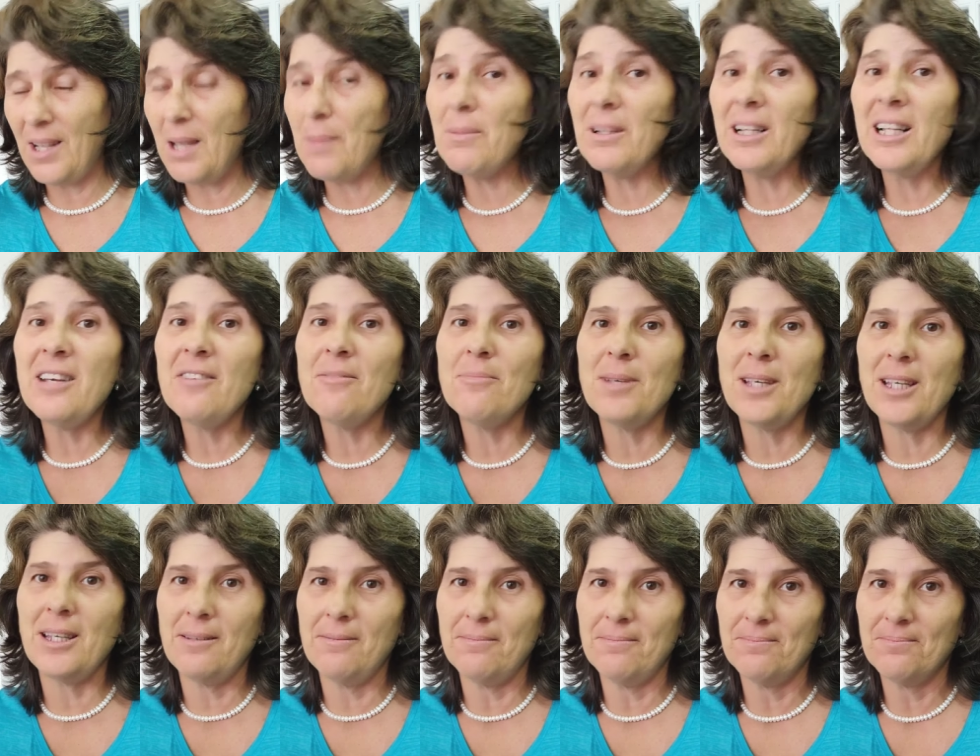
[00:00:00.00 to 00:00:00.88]
And believe
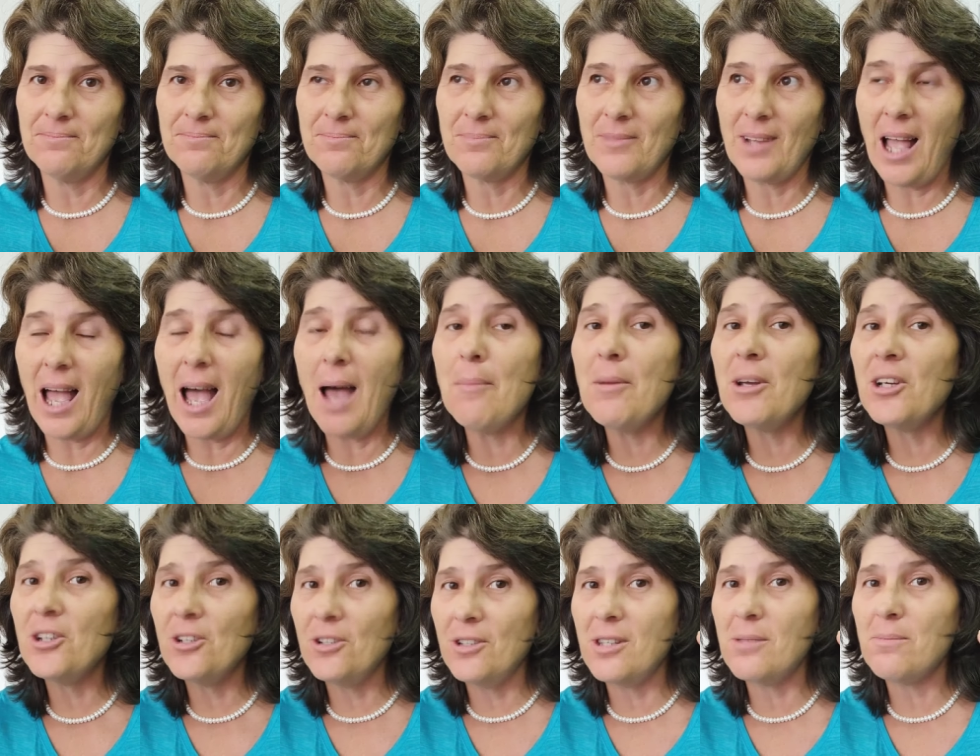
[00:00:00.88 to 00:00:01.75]
me, I'm
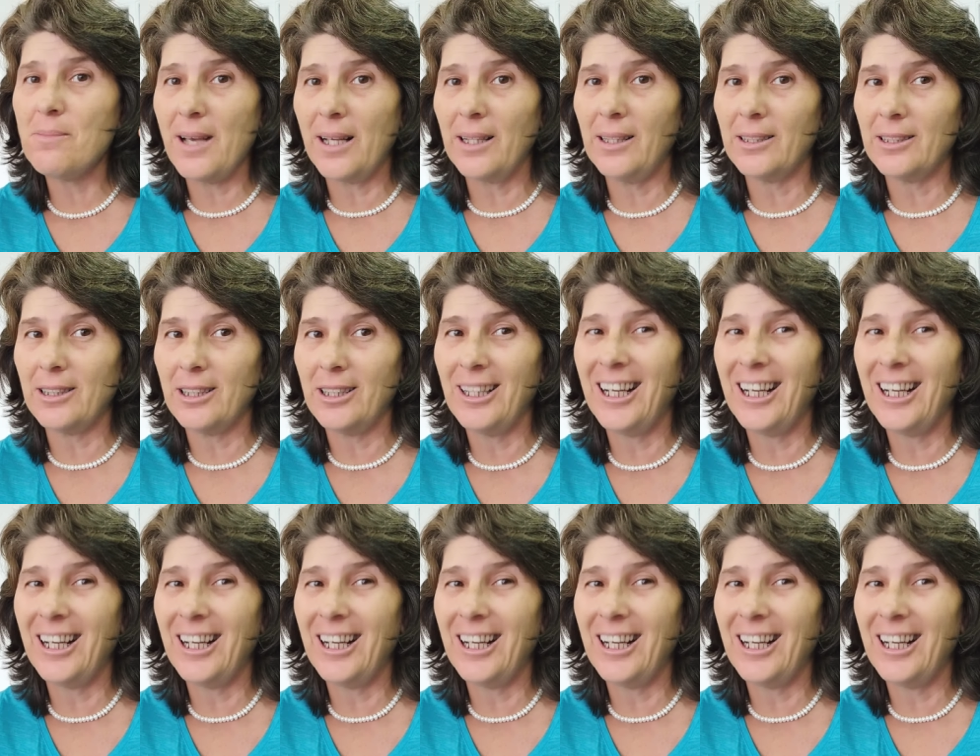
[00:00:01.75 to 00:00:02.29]
a good smeller.